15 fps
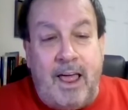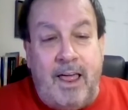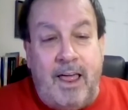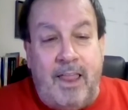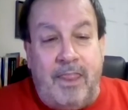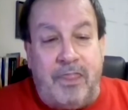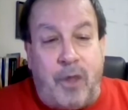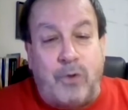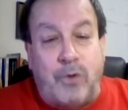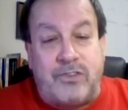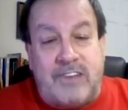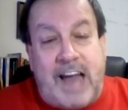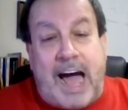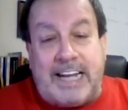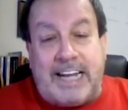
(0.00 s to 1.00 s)
those
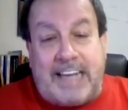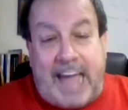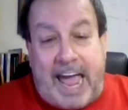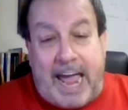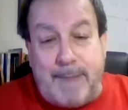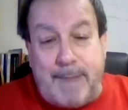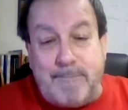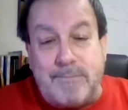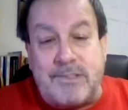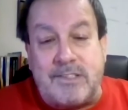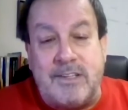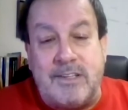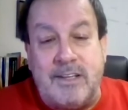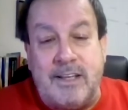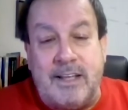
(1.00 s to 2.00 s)
9
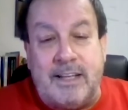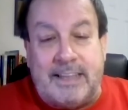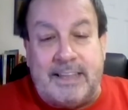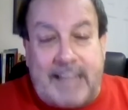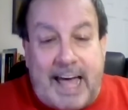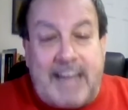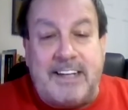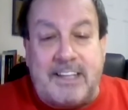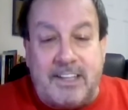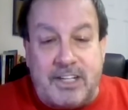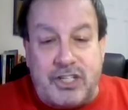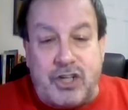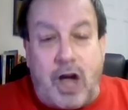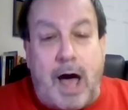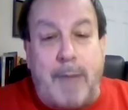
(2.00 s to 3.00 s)
games led to the
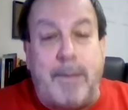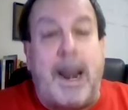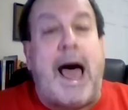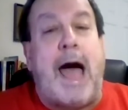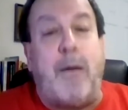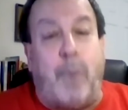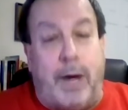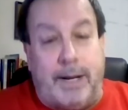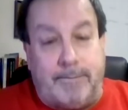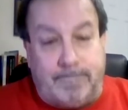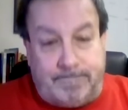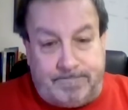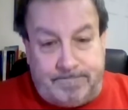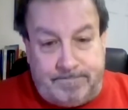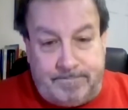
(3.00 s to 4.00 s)
job at iWin.
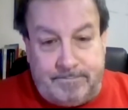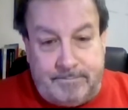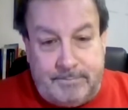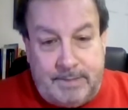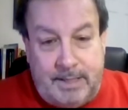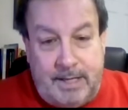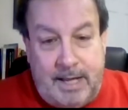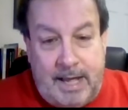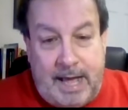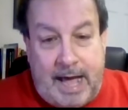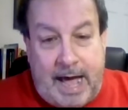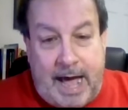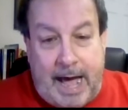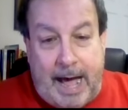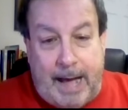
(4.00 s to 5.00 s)

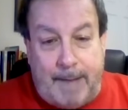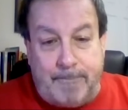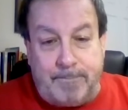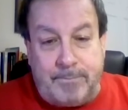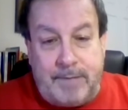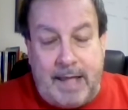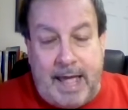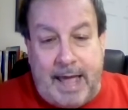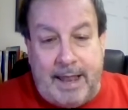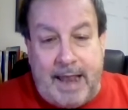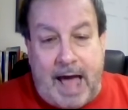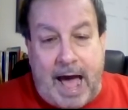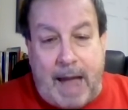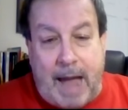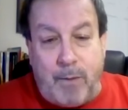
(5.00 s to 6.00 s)
And
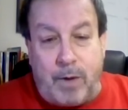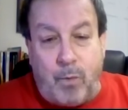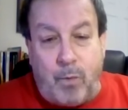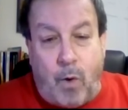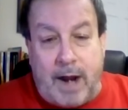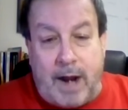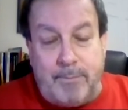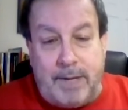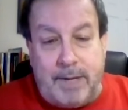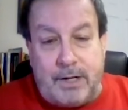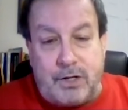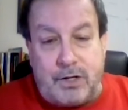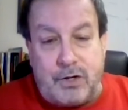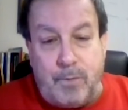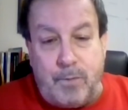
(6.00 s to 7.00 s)
iWin wanted
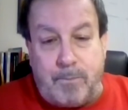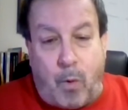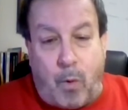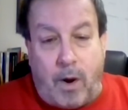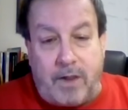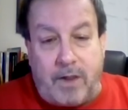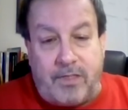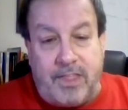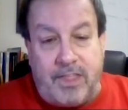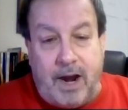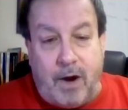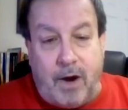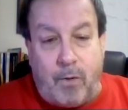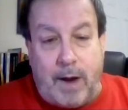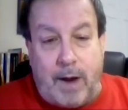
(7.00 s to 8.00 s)
me to port
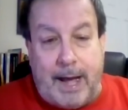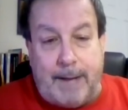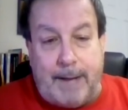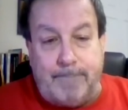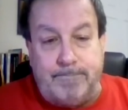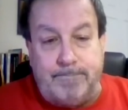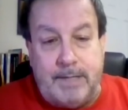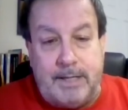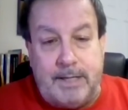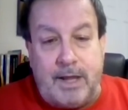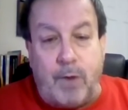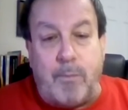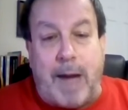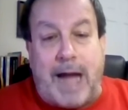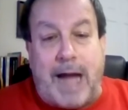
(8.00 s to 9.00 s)
their
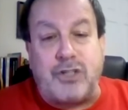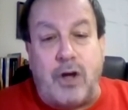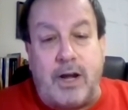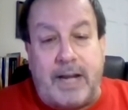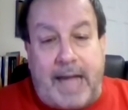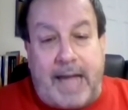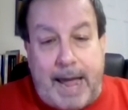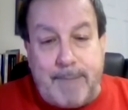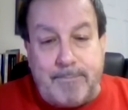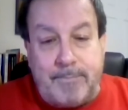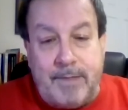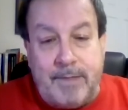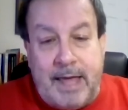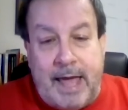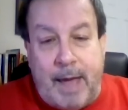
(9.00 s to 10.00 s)
Mahjong game,
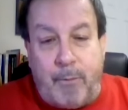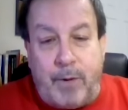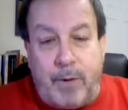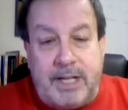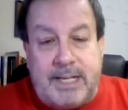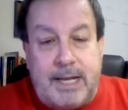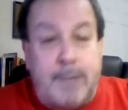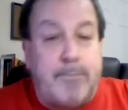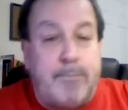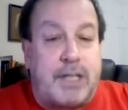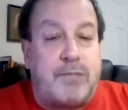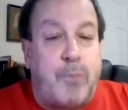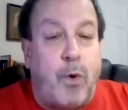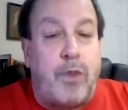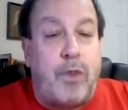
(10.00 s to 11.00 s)
and we did
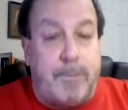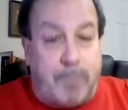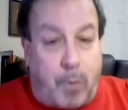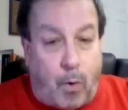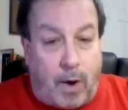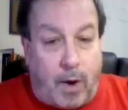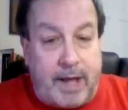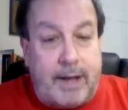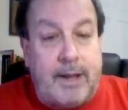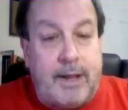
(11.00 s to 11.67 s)
much more than port it.